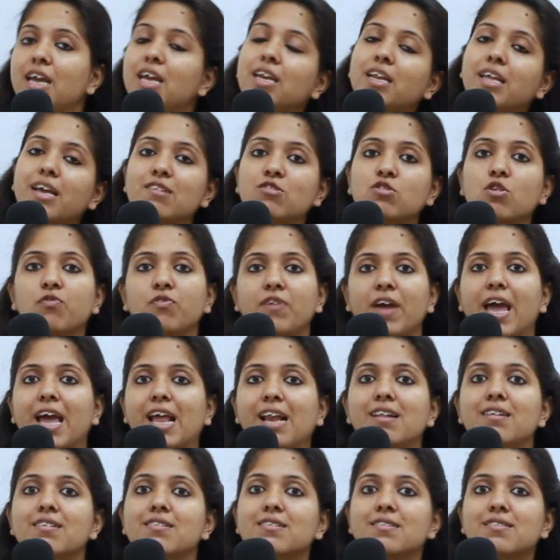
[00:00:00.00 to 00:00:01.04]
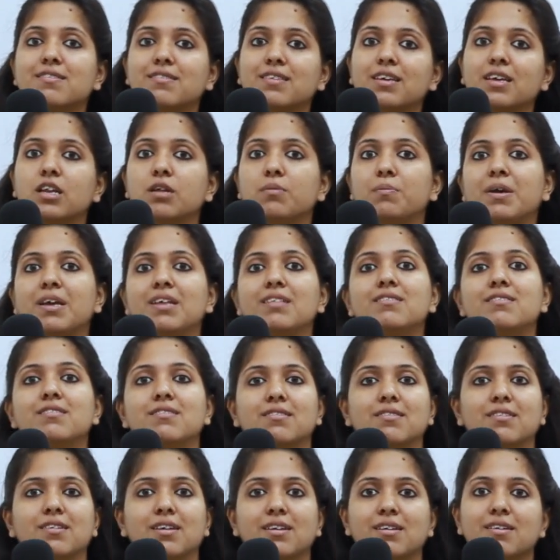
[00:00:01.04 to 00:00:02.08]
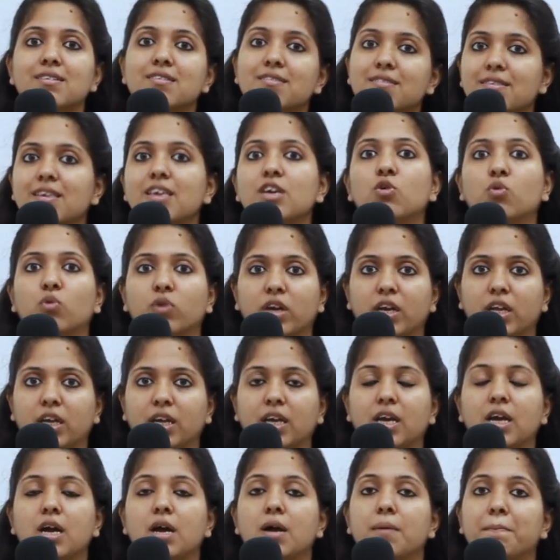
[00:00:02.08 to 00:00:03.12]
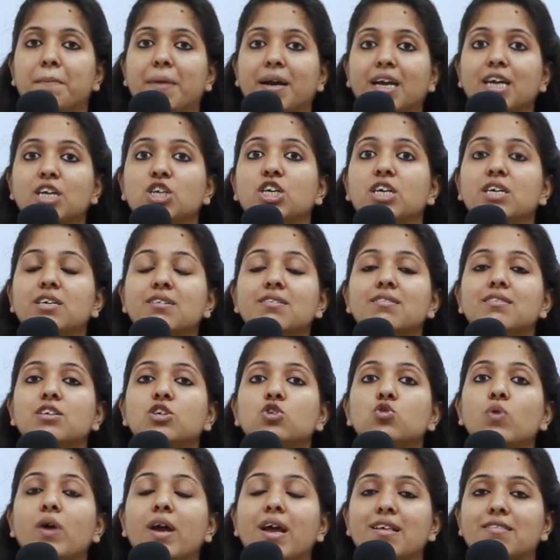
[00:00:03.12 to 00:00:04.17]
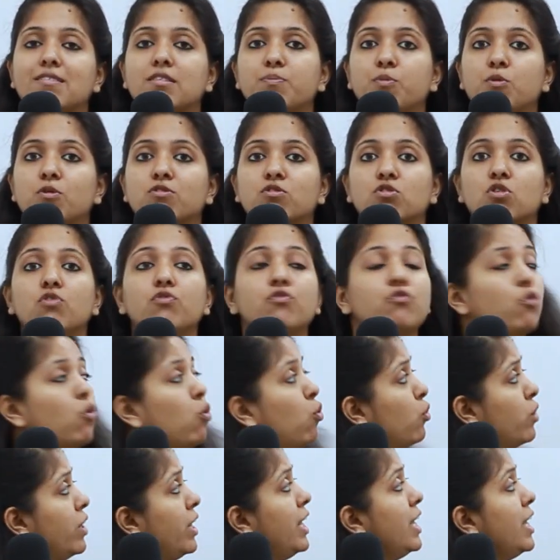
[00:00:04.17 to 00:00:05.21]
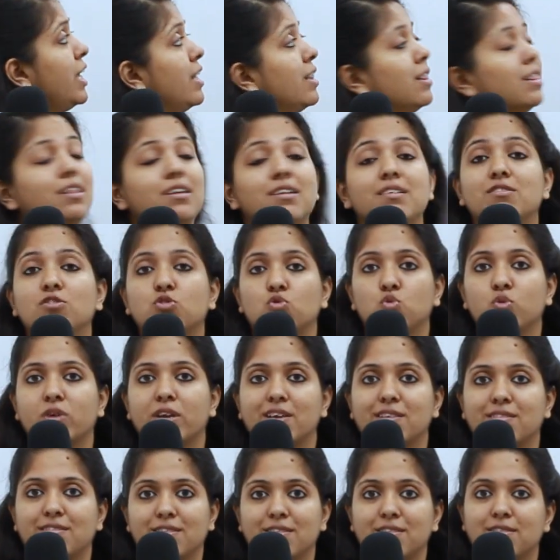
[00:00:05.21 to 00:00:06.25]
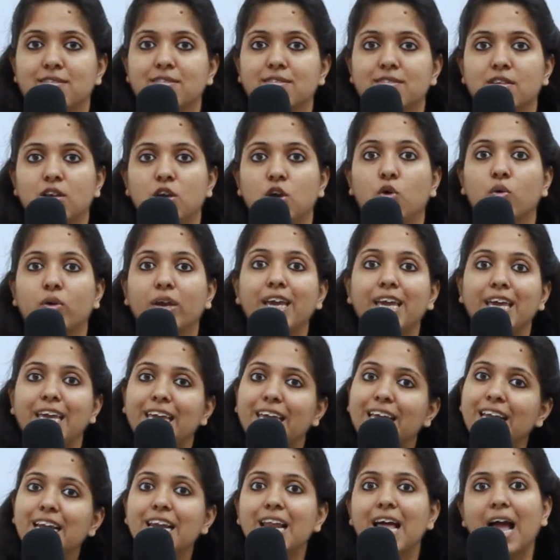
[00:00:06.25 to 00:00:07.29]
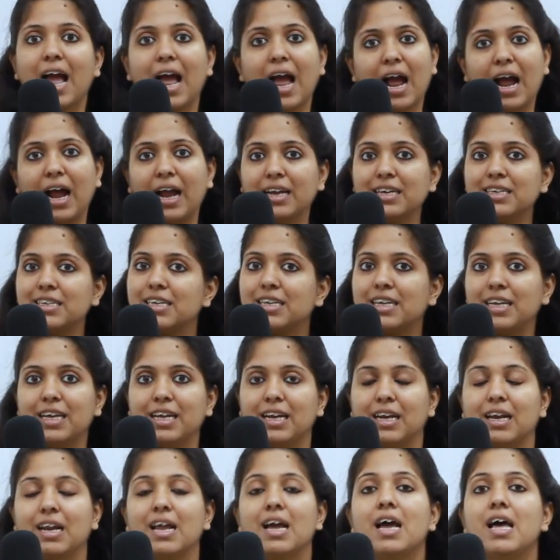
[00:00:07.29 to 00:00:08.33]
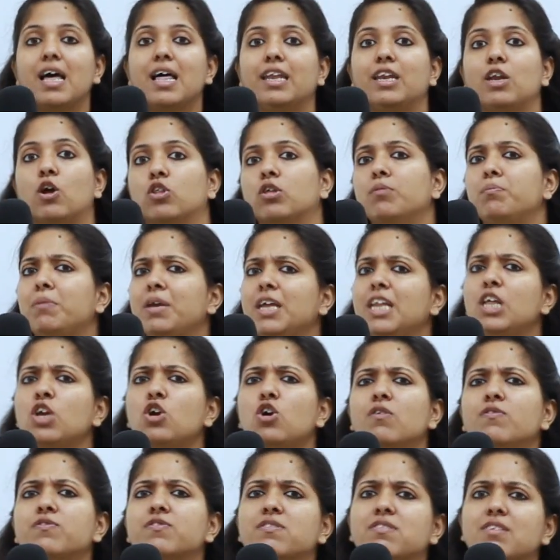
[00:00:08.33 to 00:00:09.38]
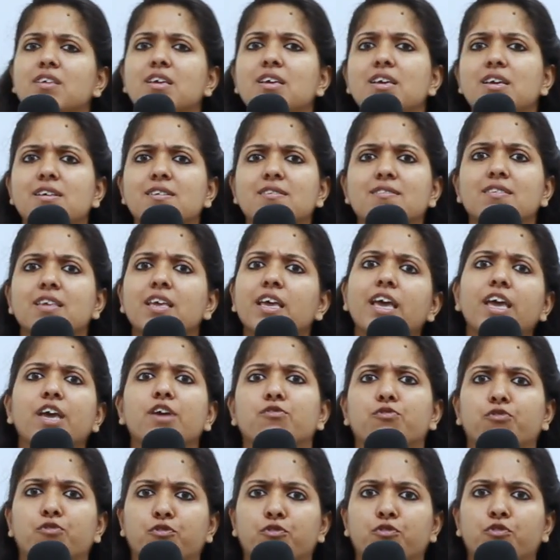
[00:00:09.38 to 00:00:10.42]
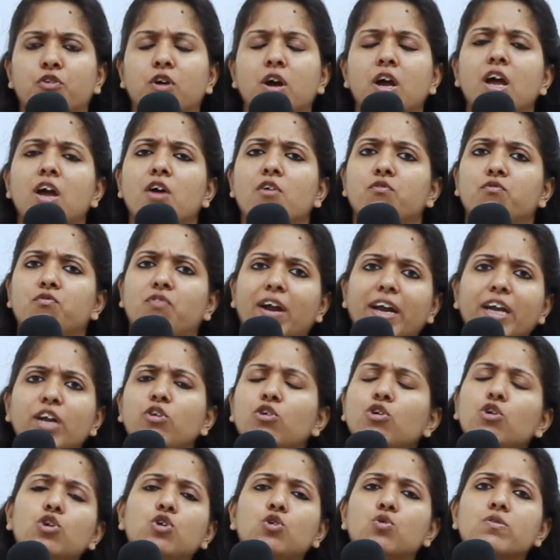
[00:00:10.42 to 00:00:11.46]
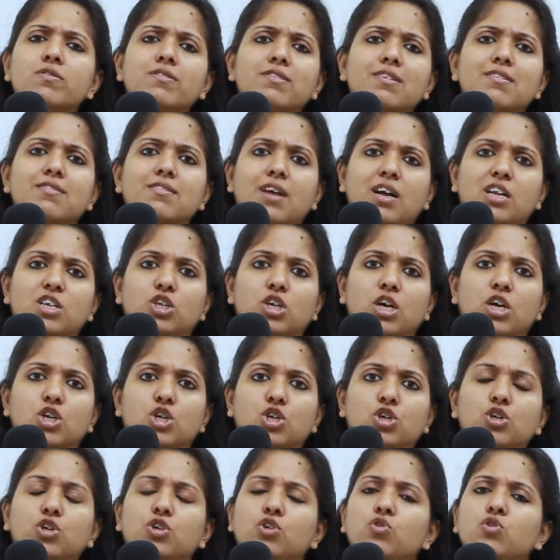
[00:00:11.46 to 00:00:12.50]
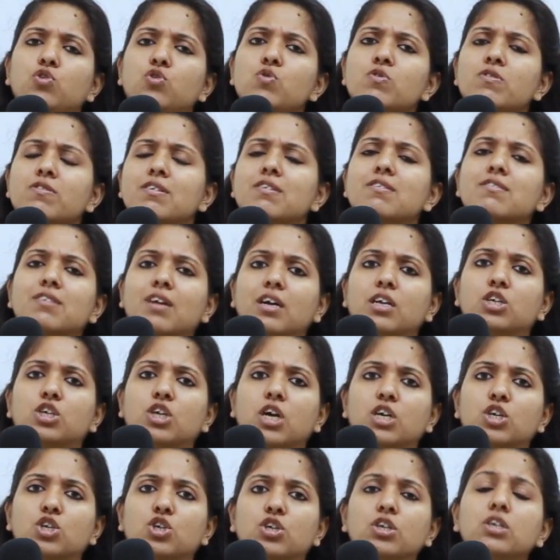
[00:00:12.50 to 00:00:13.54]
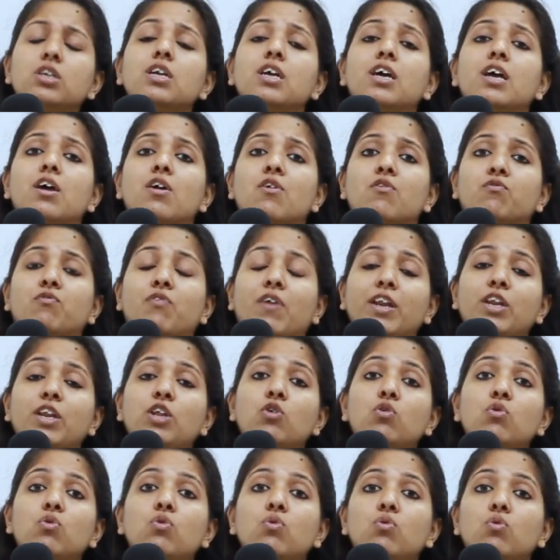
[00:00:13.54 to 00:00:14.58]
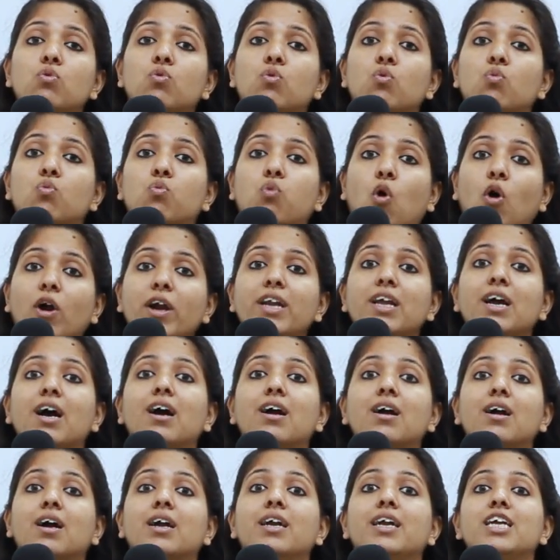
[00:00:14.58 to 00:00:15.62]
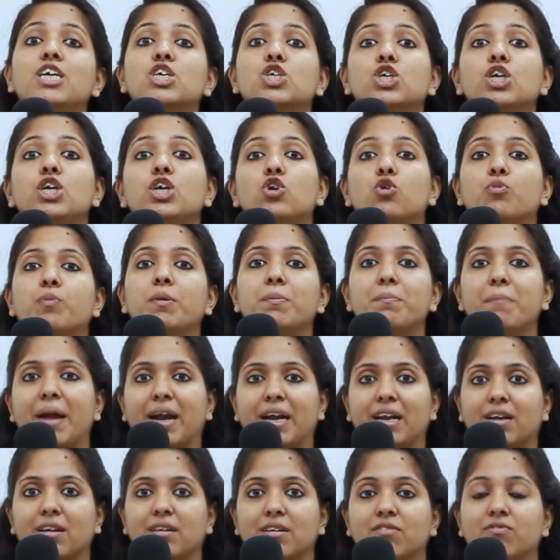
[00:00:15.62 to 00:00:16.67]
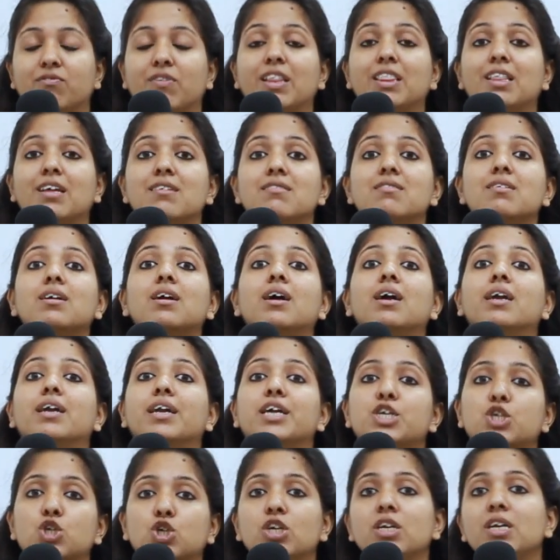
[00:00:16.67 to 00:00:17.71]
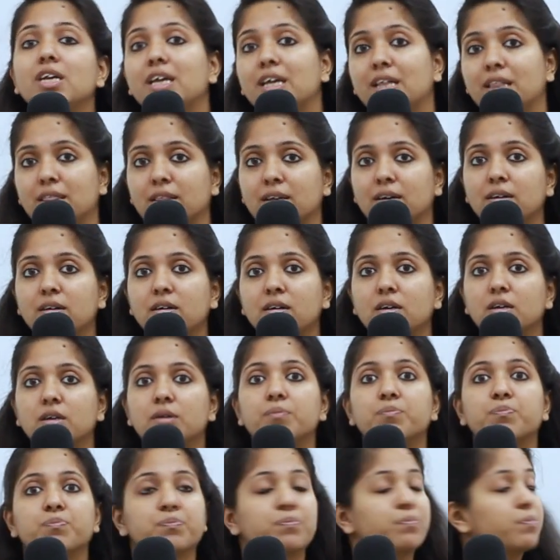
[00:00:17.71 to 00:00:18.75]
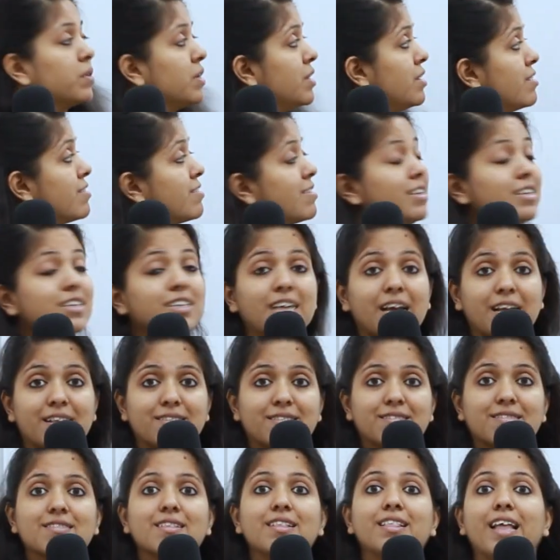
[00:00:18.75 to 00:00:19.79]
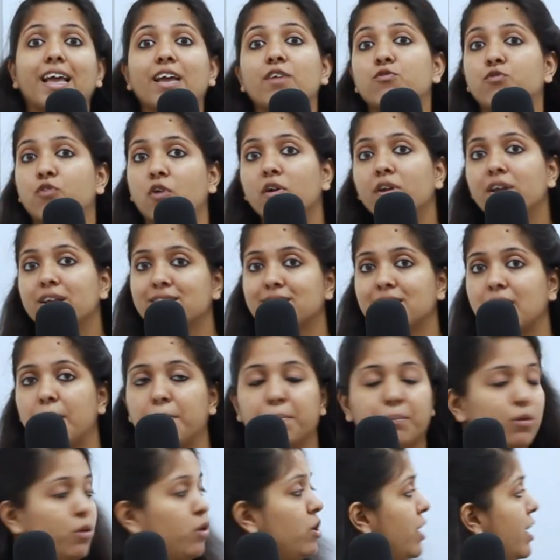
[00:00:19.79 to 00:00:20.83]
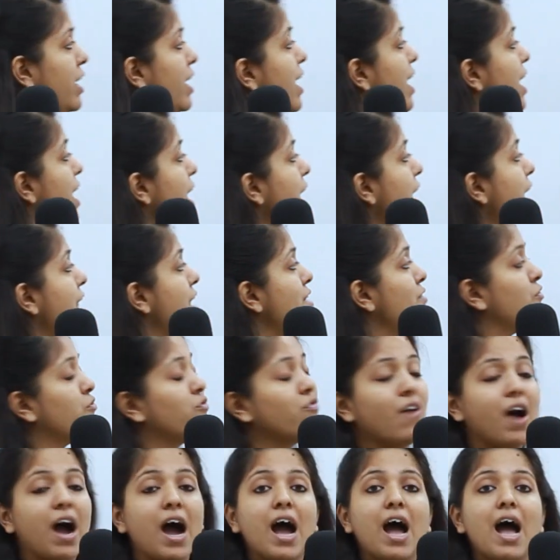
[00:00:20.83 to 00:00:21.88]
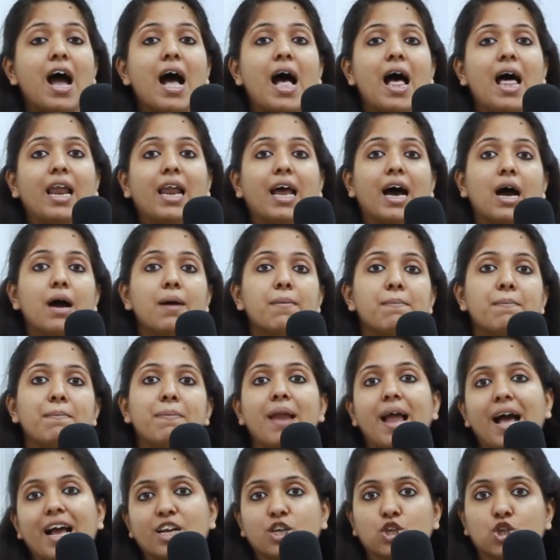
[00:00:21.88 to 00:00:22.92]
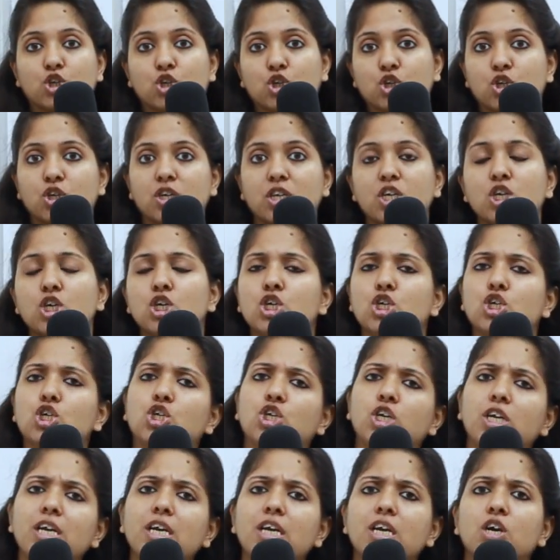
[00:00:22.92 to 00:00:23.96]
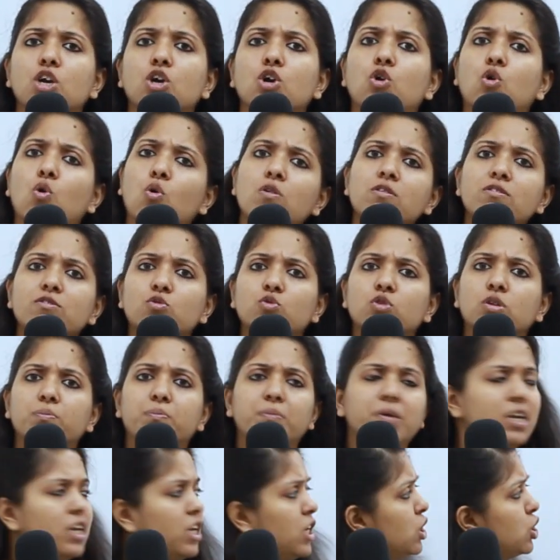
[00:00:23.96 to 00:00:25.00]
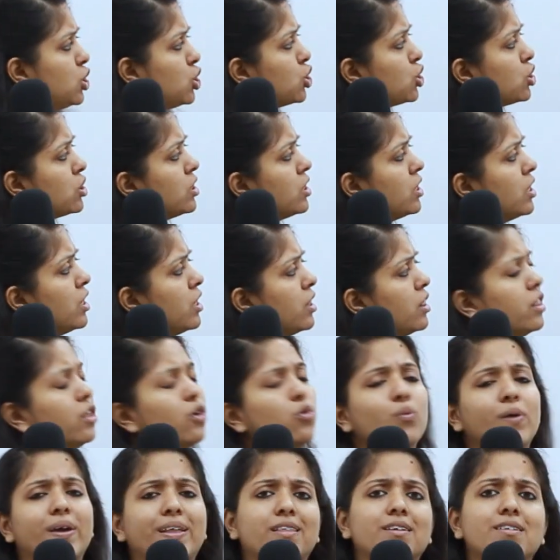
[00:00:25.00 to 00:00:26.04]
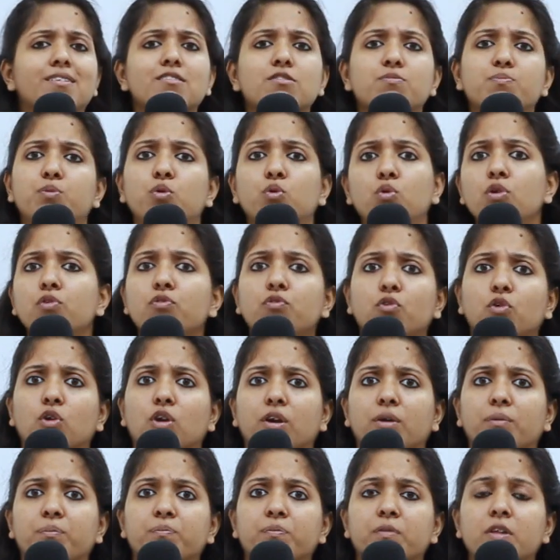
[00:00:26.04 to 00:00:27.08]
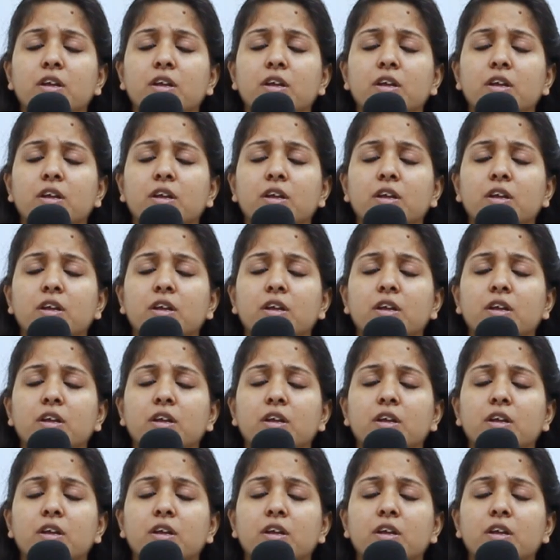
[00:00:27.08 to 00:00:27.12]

In case of L, C remains C only. But it changes into S apostrophe only in these two cases. Okay, il and il. Now the meaning of C is if. When do you use this conjunction? You use this conjunction when you want a condition to be met. When there is a condition in the sentence. Like for example, elle va à la plage. She goes to the beach. The weather is beautiful.